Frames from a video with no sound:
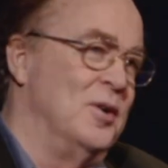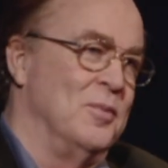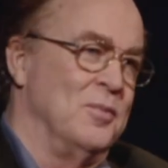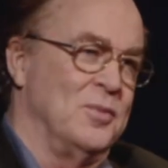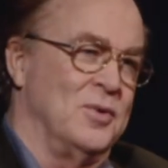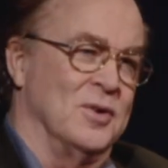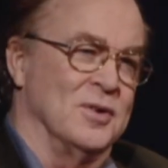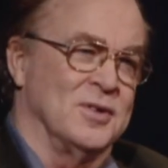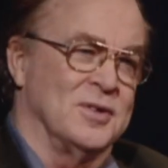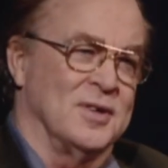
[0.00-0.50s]

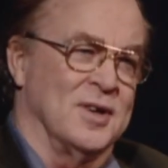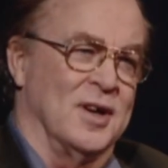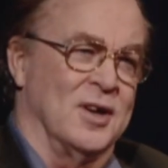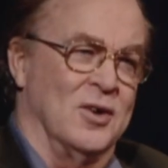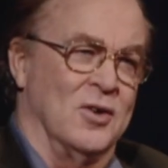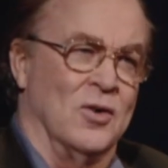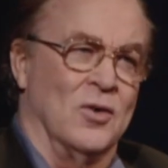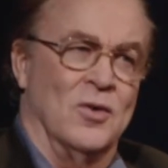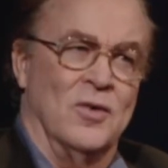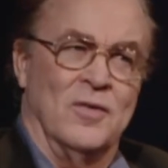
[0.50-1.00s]
Because I don't
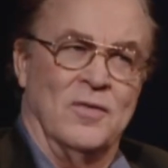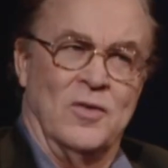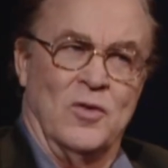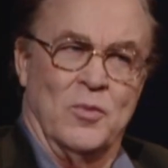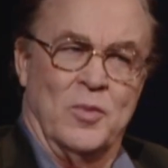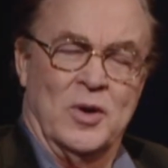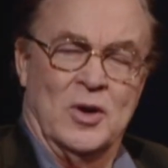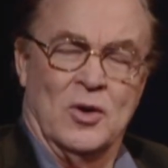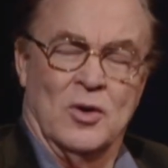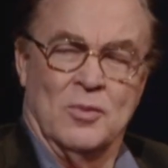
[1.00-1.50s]
know if you've
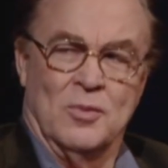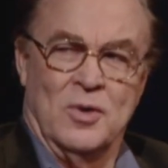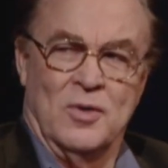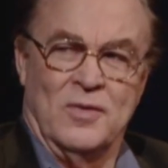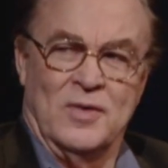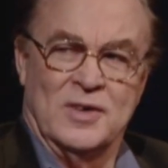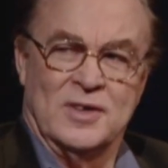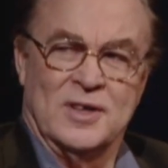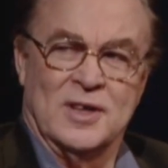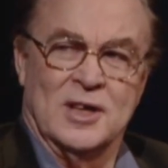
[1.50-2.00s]
been on
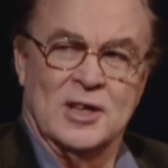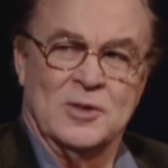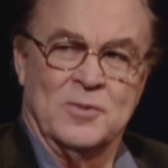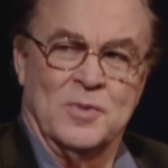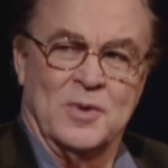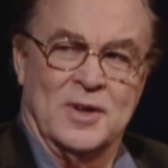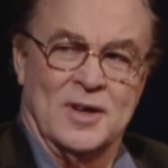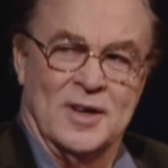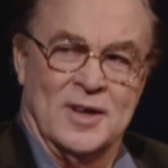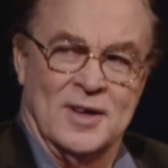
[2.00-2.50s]
movie sets,
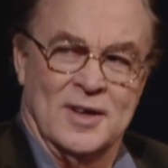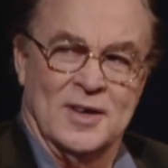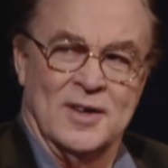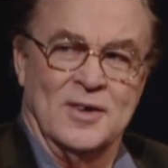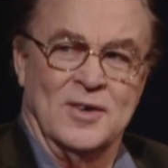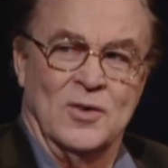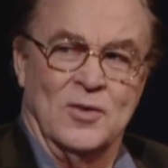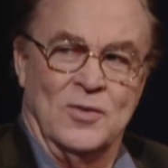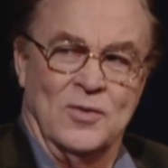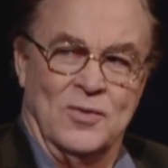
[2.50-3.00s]
but uh,
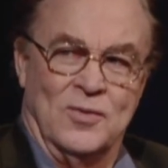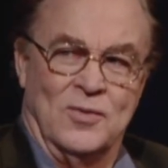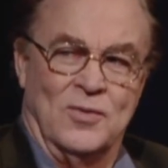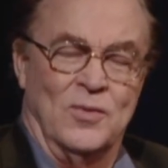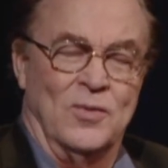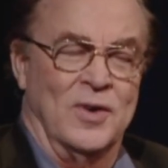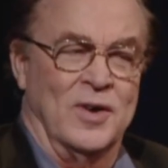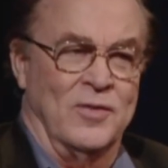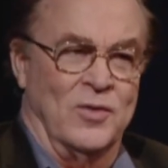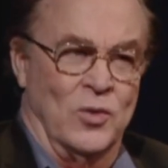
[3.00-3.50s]
you,
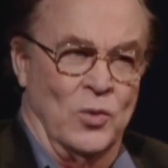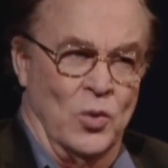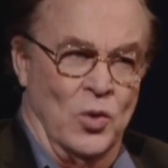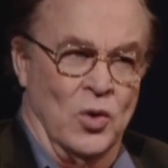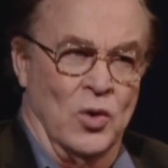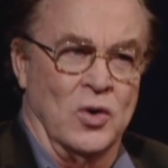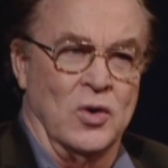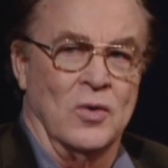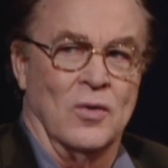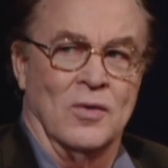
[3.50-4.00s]
if you were,
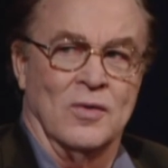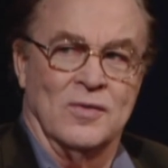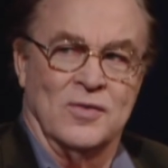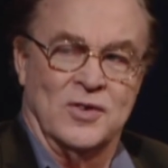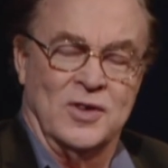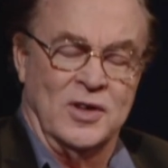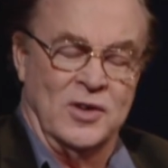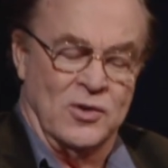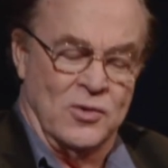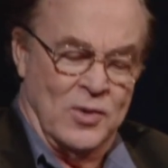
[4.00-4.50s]
you would have
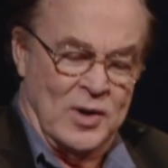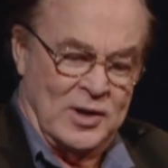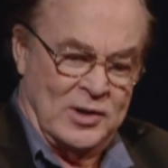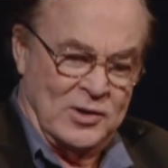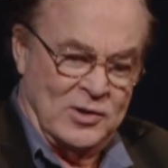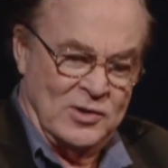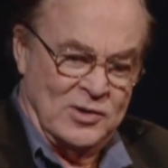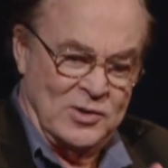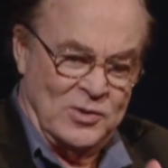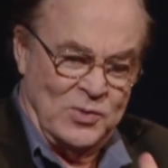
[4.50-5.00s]
seen
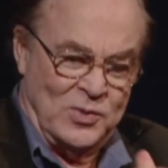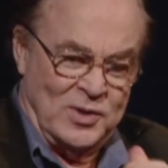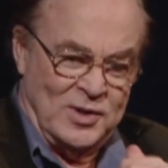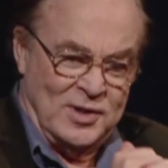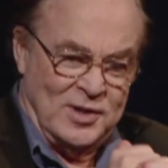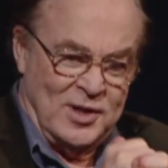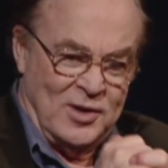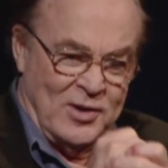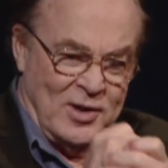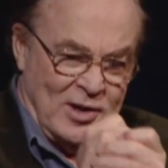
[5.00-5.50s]
directors with
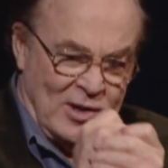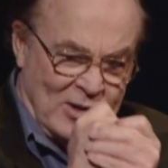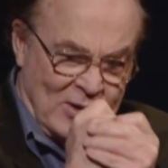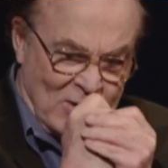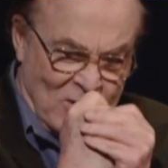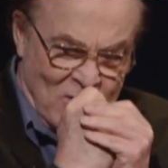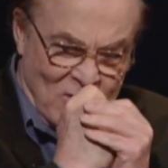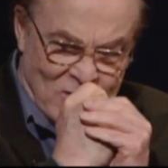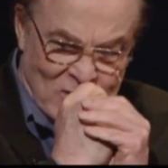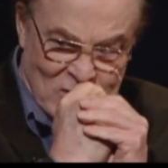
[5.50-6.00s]
their editor
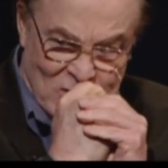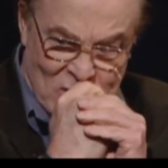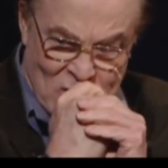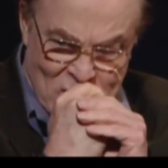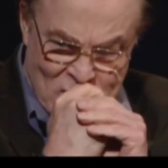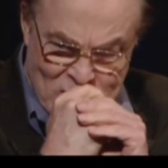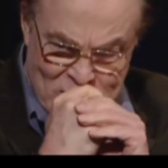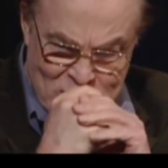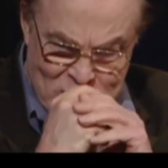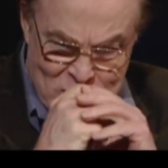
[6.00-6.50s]
over in a
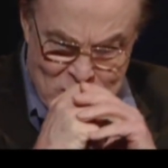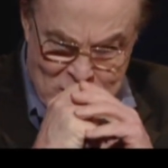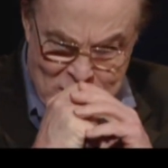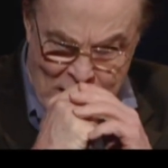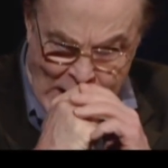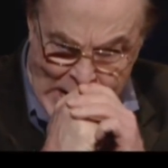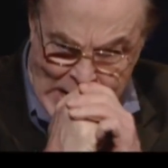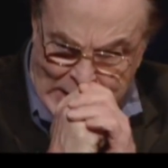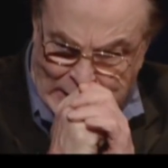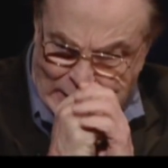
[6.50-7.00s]
corner going,
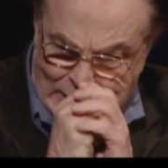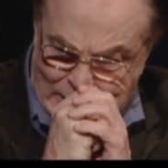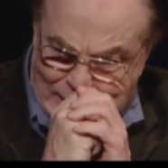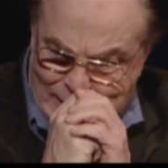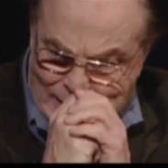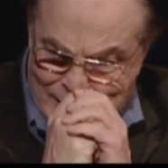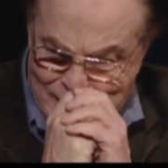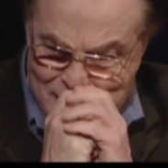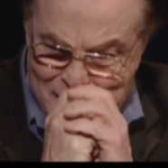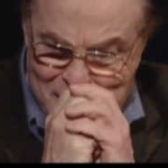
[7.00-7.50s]

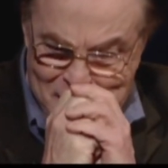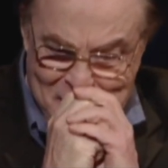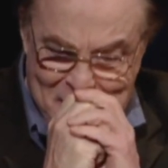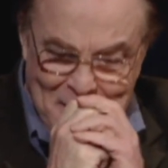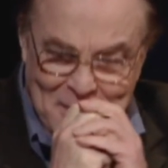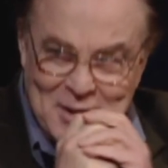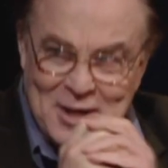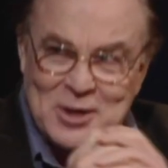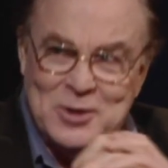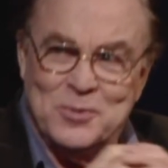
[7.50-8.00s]

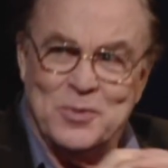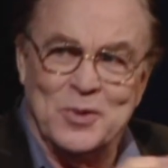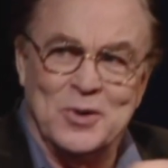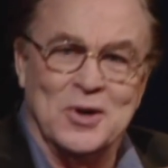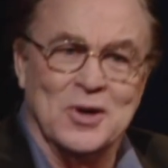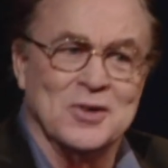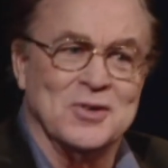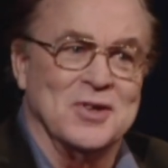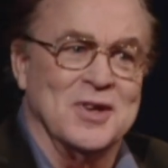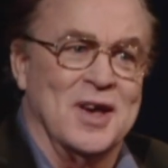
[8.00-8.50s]
that's
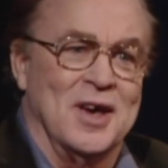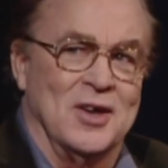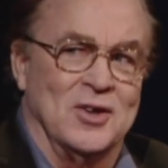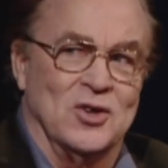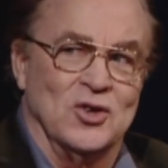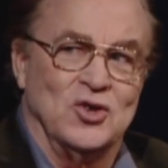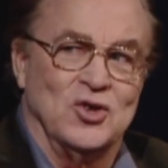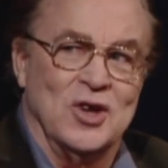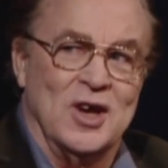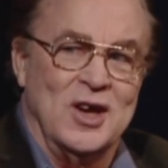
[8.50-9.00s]
because they had to
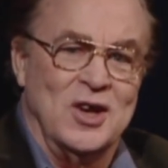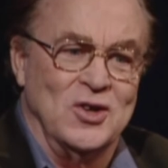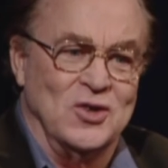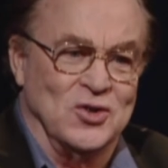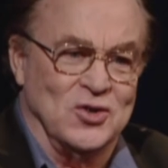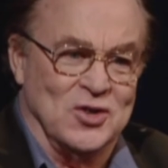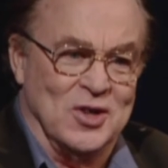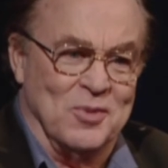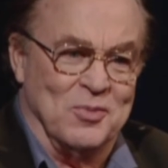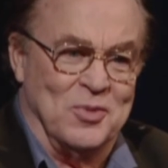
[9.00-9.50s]
change
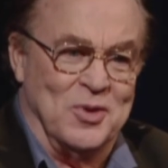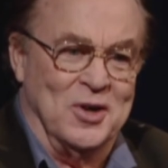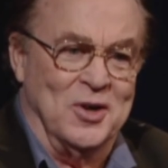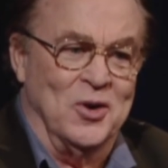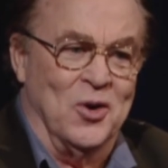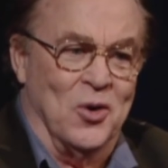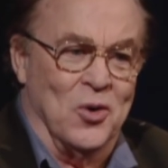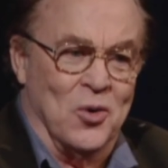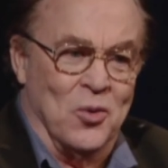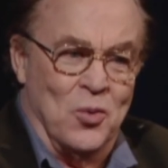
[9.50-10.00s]
something
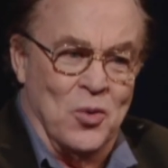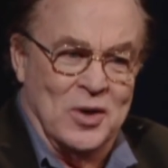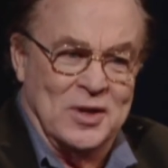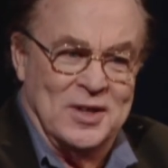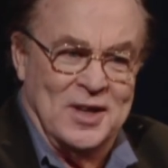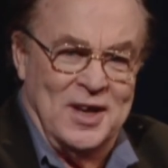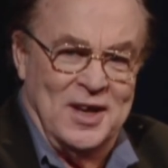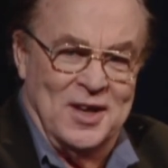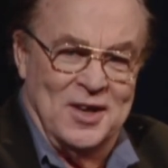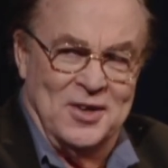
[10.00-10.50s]
or what
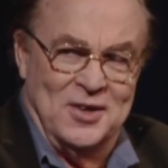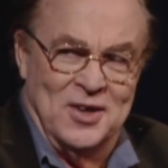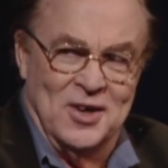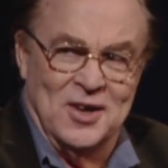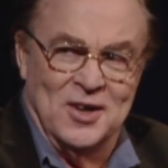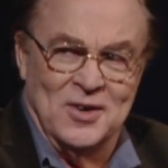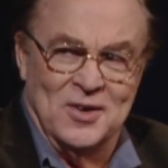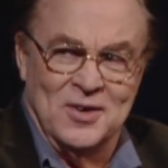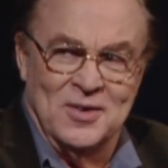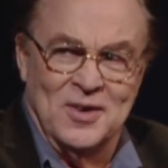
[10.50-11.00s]
they had
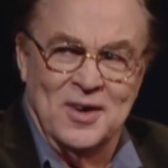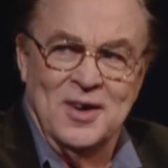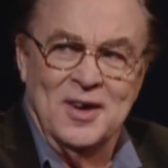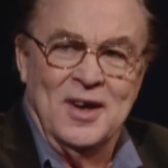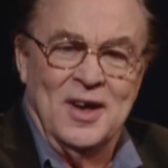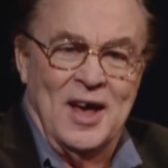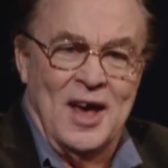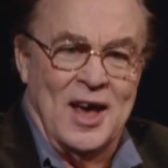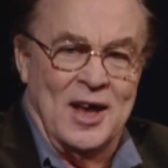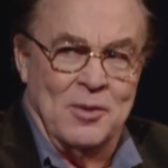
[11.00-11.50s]
done
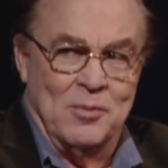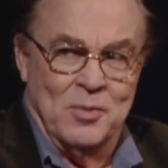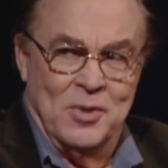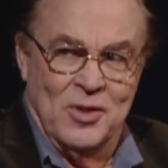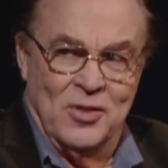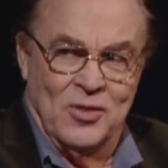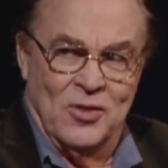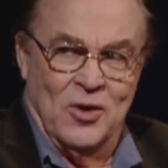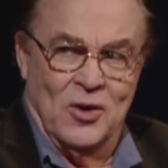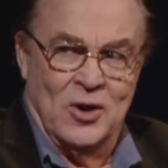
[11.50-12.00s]
hadn't
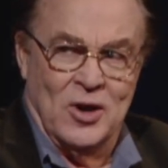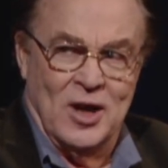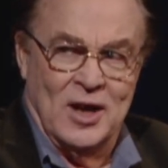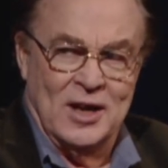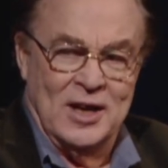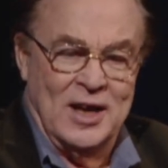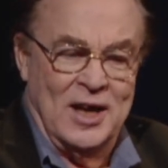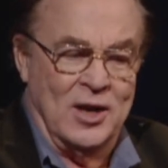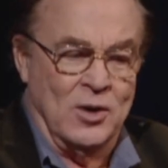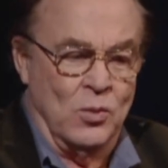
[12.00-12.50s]
been thought out
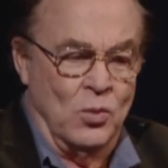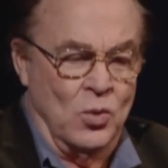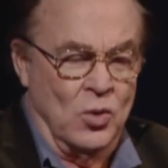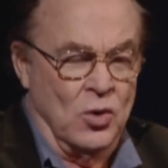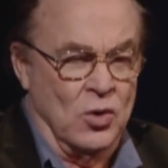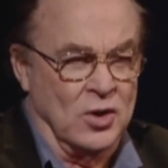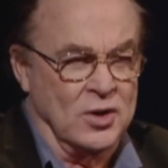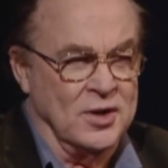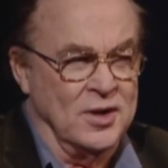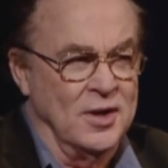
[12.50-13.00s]
and hadn't
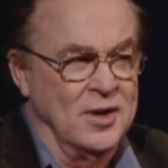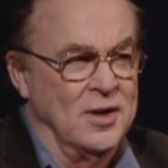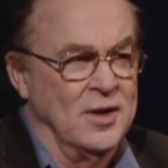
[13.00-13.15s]
worked.